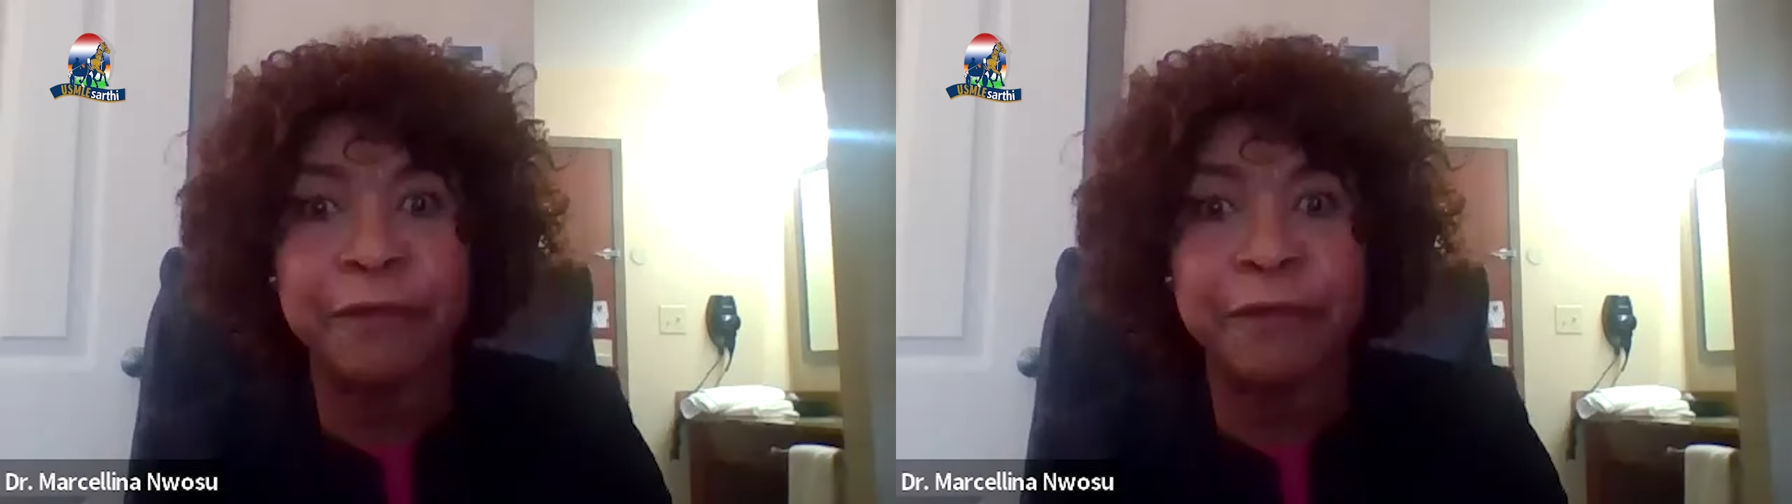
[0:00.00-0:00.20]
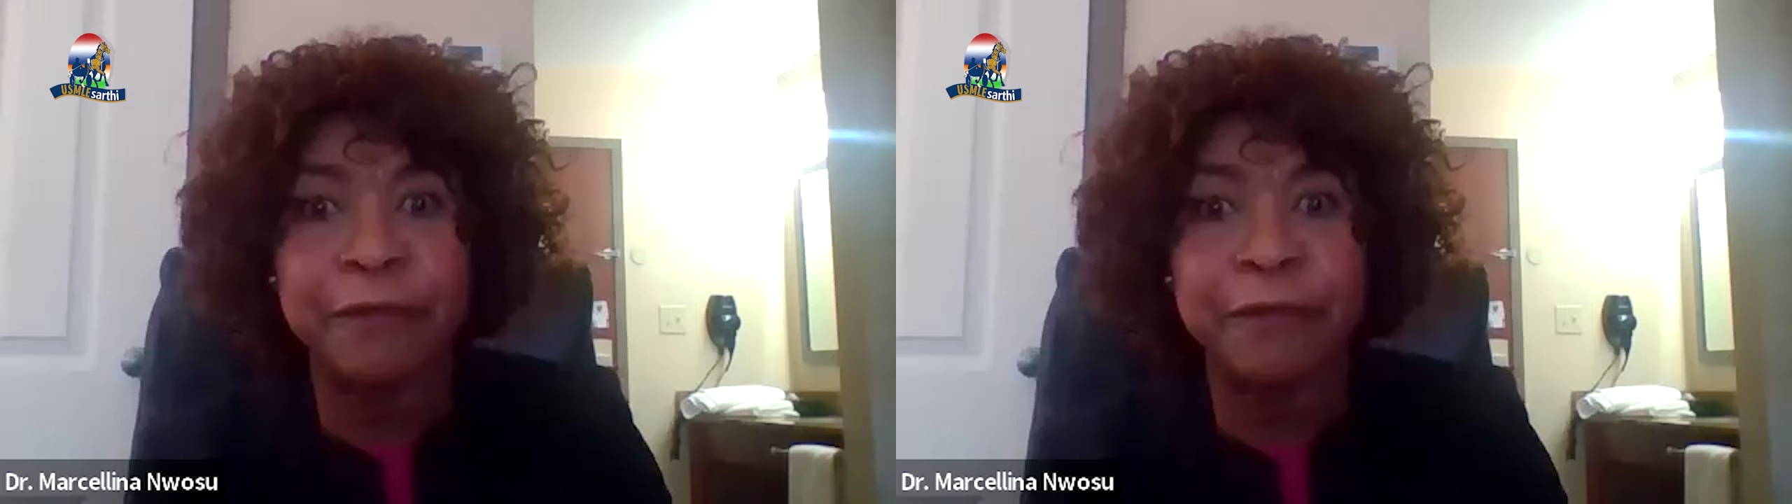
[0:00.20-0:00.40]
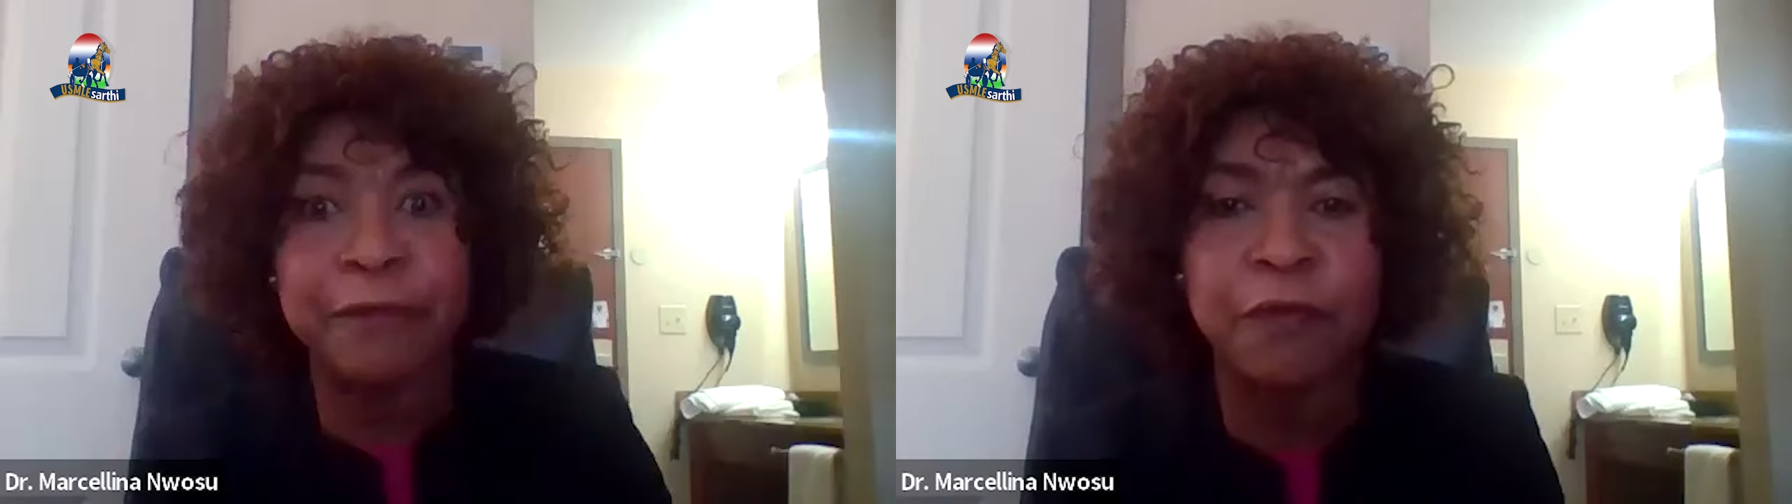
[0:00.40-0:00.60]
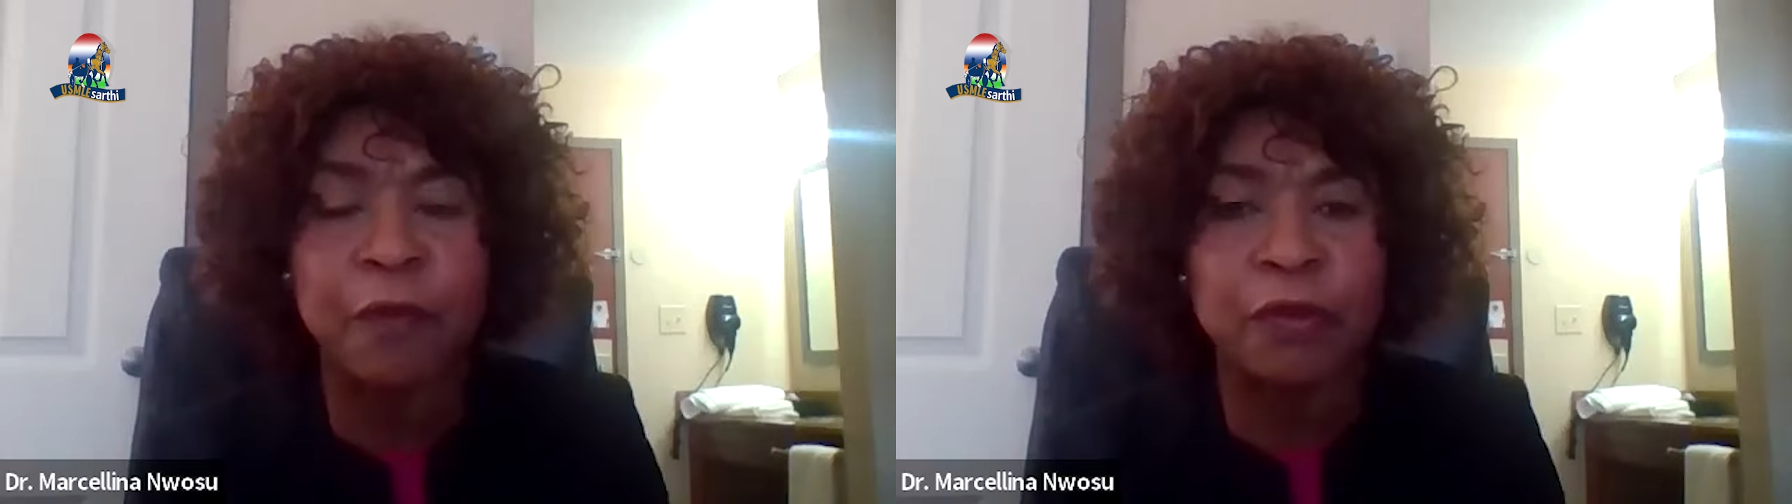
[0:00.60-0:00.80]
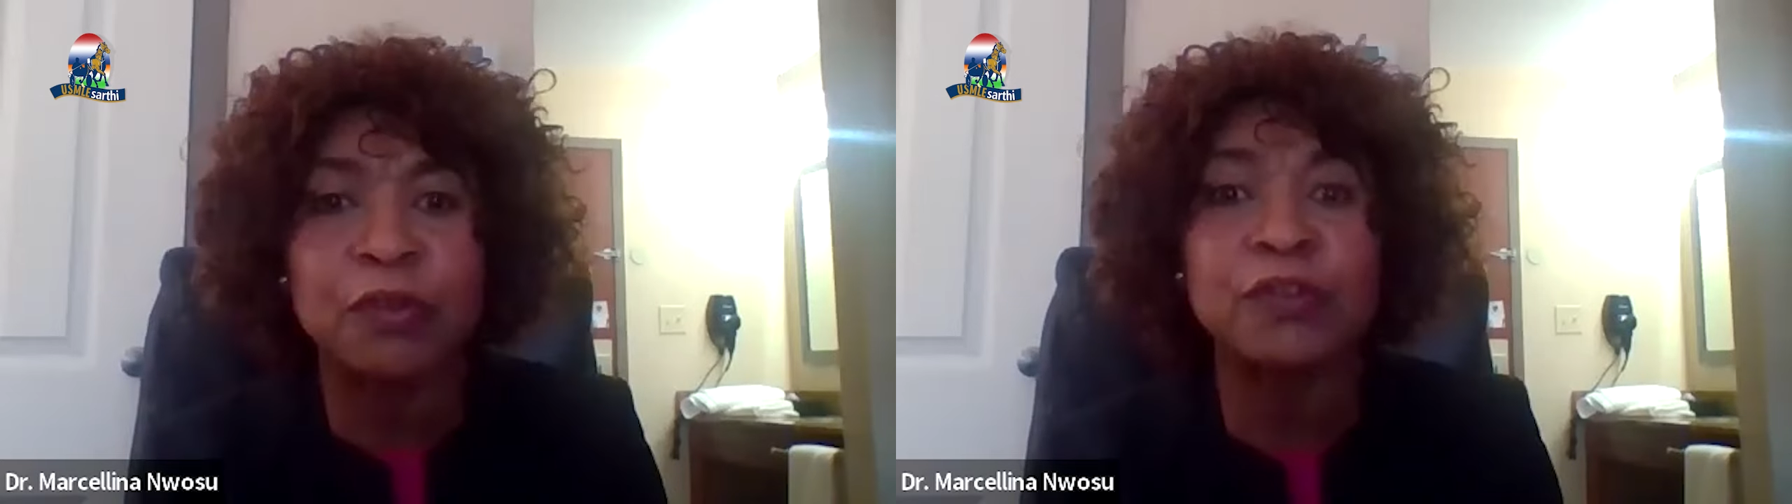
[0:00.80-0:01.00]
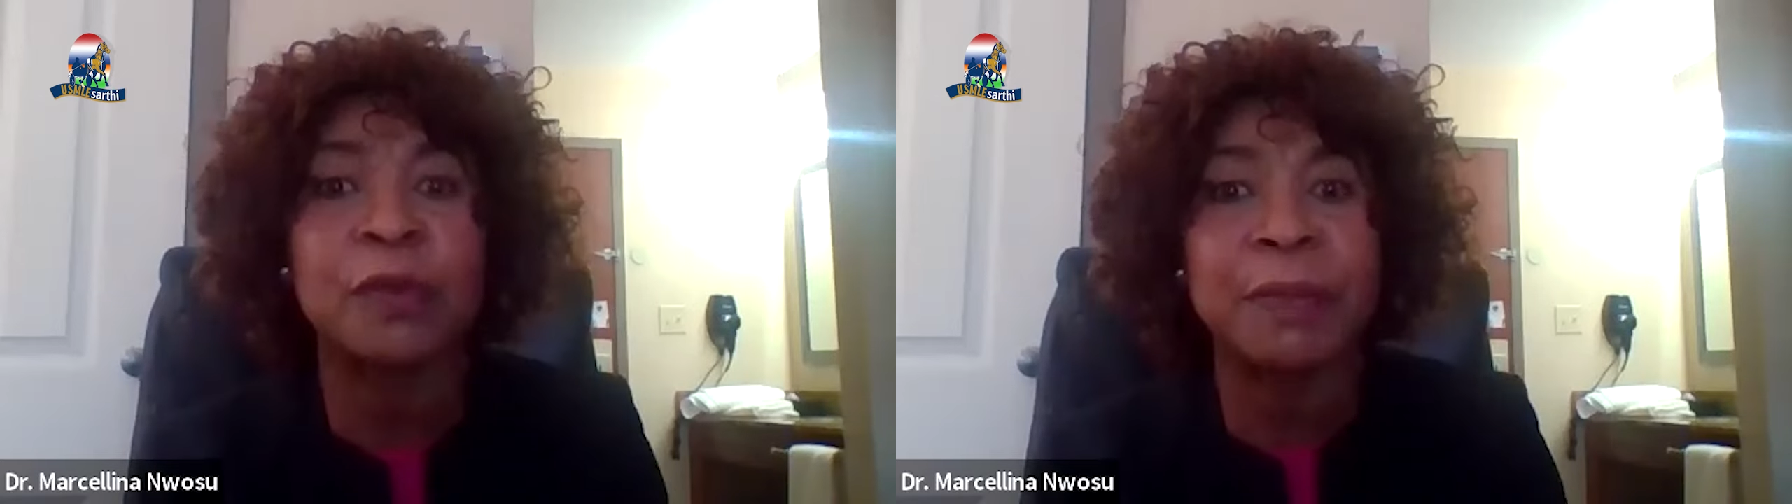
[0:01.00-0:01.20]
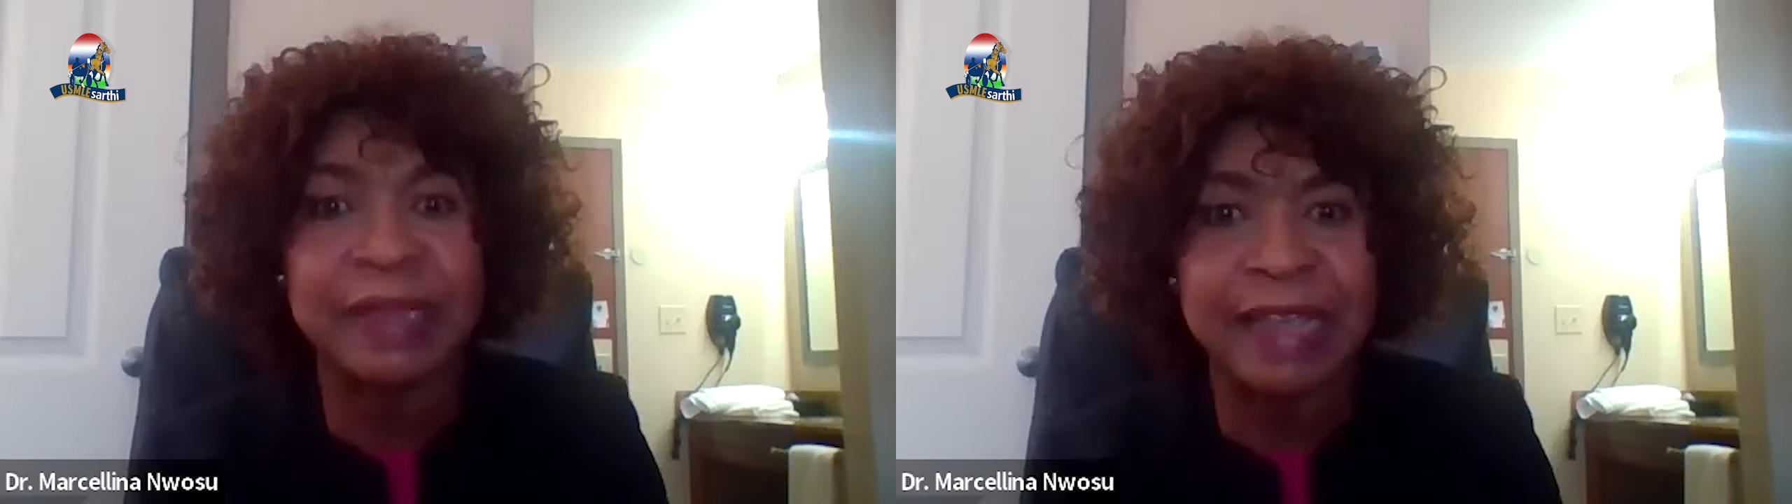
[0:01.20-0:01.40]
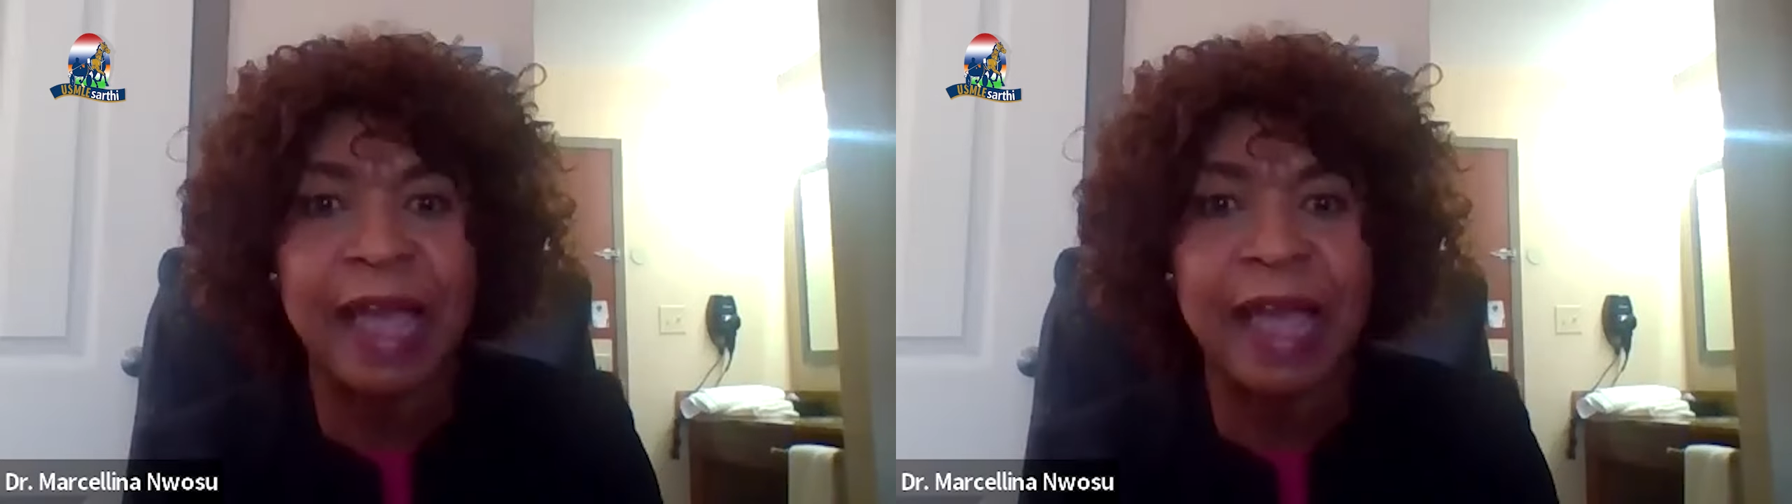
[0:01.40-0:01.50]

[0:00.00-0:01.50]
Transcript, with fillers: fill them before you